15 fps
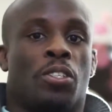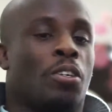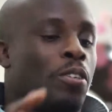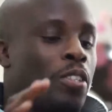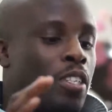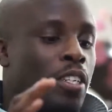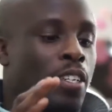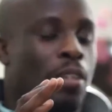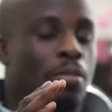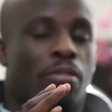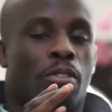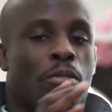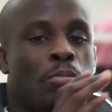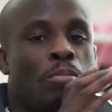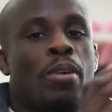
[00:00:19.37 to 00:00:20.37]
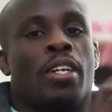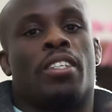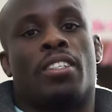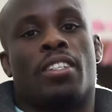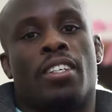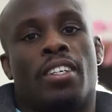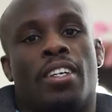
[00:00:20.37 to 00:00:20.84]
You're always going to come from a
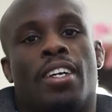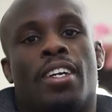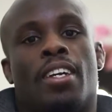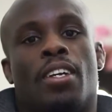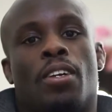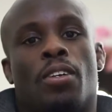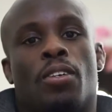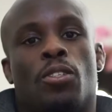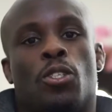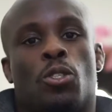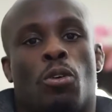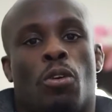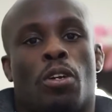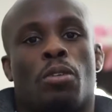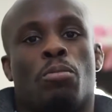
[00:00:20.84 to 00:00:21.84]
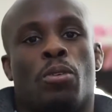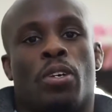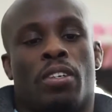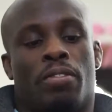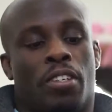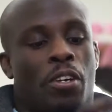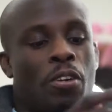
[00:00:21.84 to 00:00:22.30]
much stronger
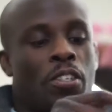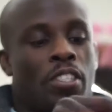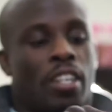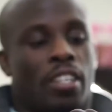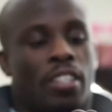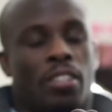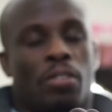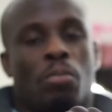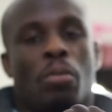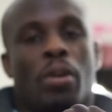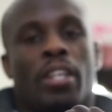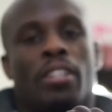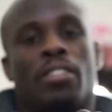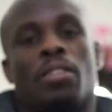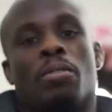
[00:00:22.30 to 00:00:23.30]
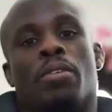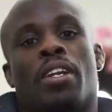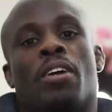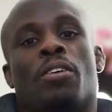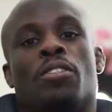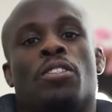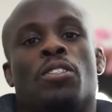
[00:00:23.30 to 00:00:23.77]
point of negotiation when someone
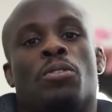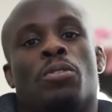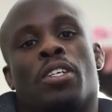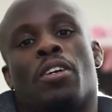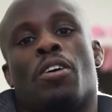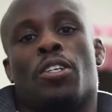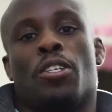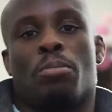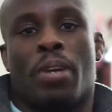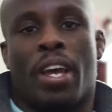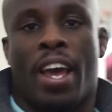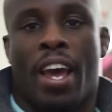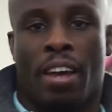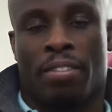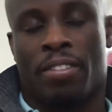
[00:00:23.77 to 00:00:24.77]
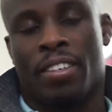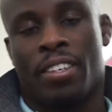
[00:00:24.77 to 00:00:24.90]
else is doing it on your behalf.